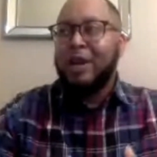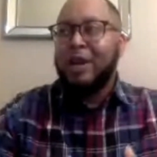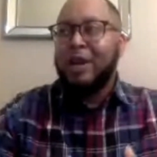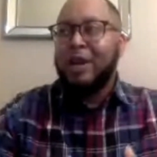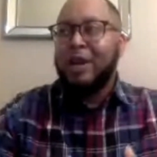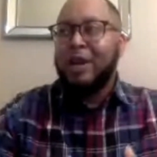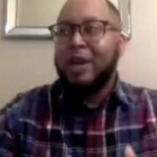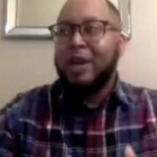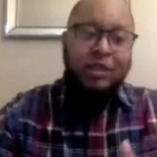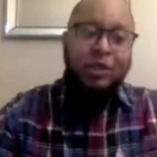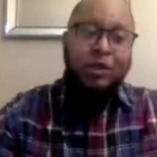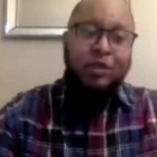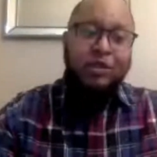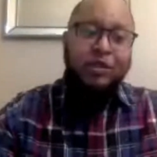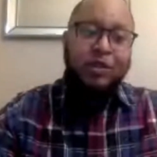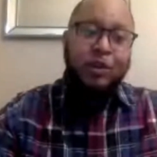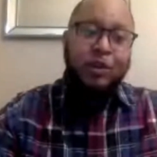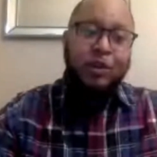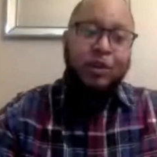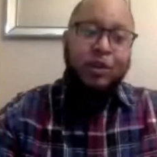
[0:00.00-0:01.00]
Who's in your
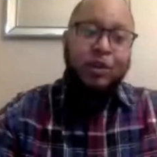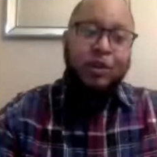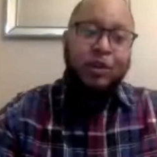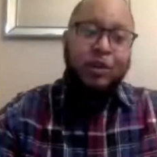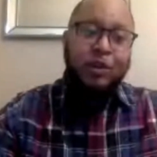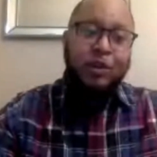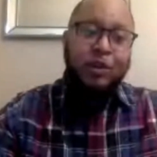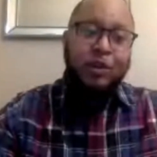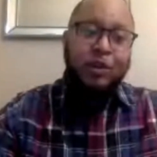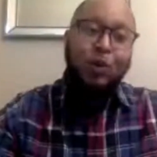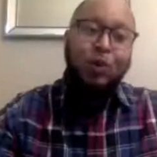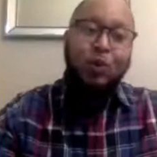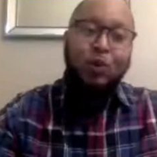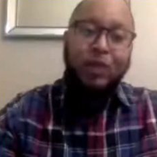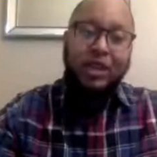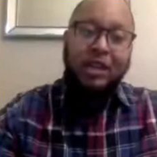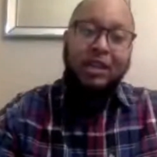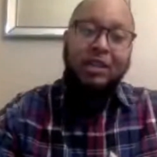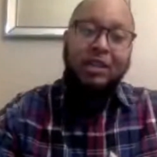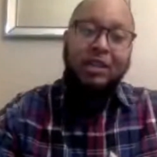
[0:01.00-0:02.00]
circle? Who
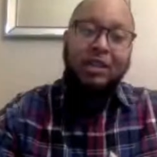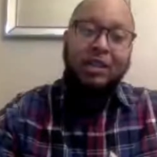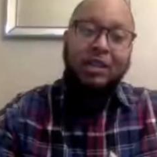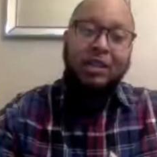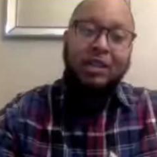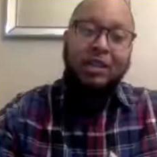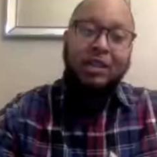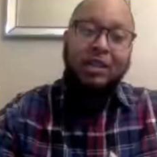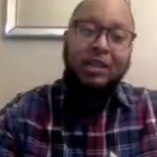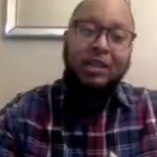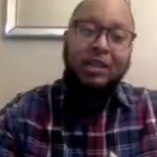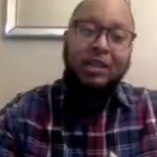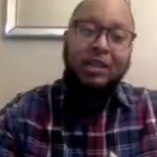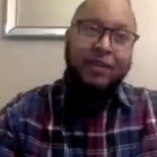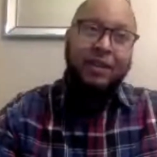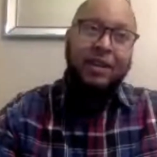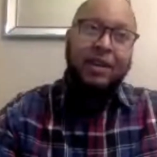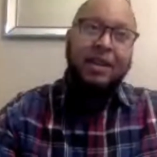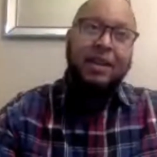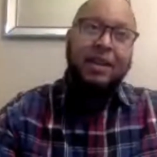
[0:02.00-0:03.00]
can you have
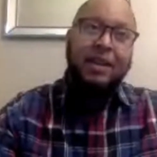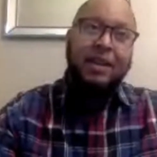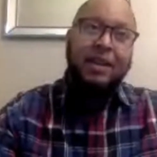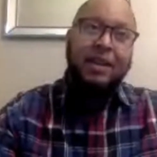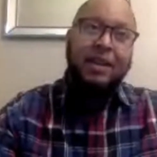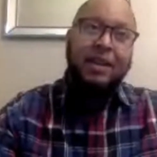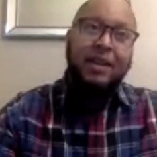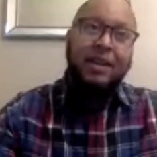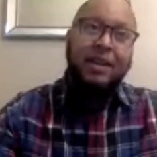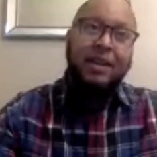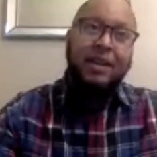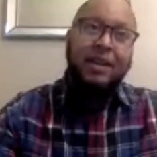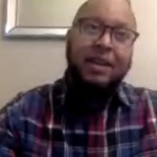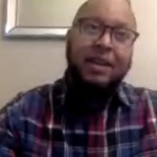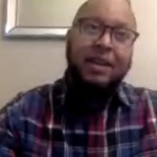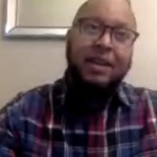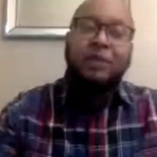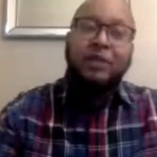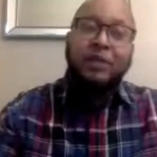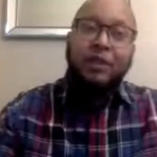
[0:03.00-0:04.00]
to be a
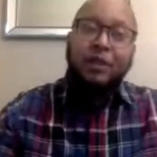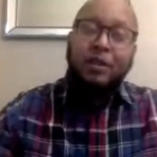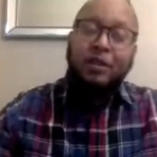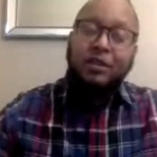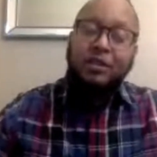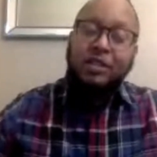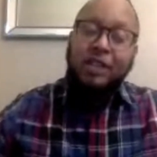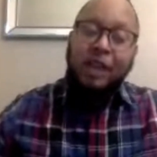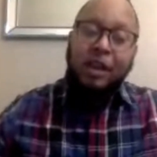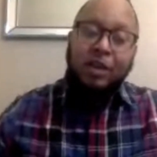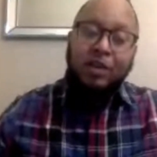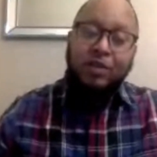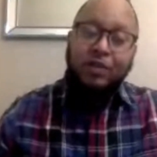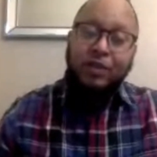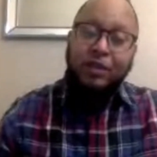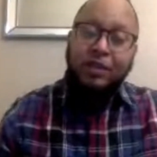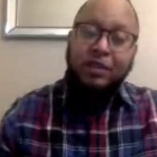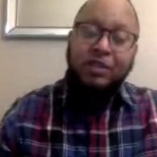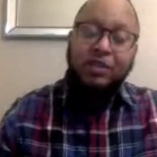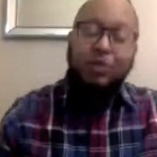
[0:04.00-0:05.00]
part of your child's
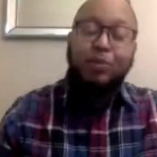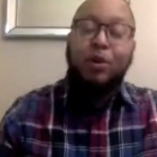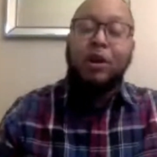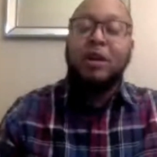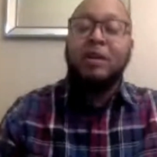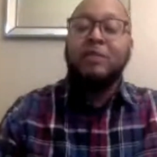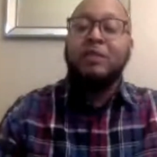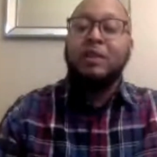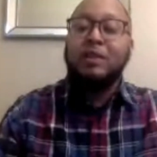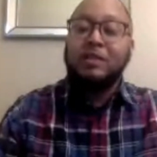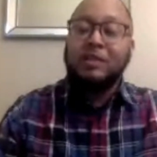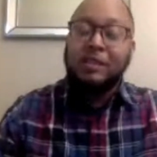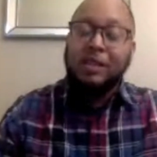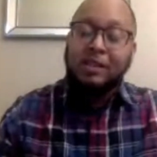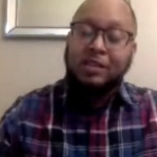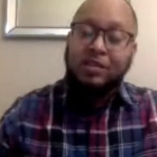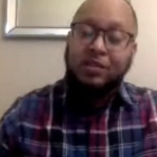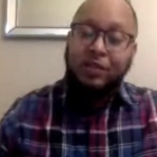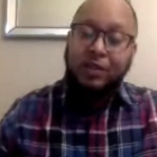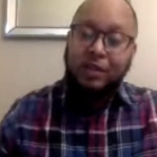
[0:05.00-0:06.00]
village, a part of your
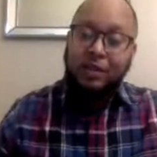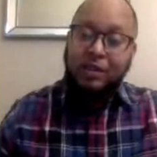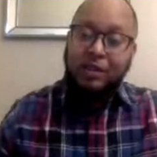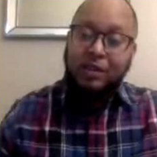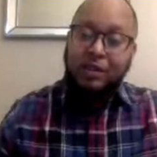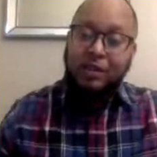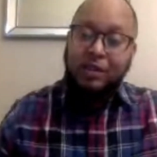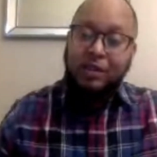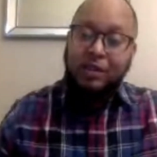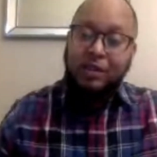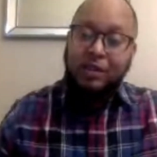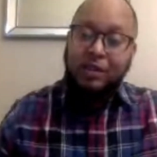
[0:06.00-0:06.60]
son's village?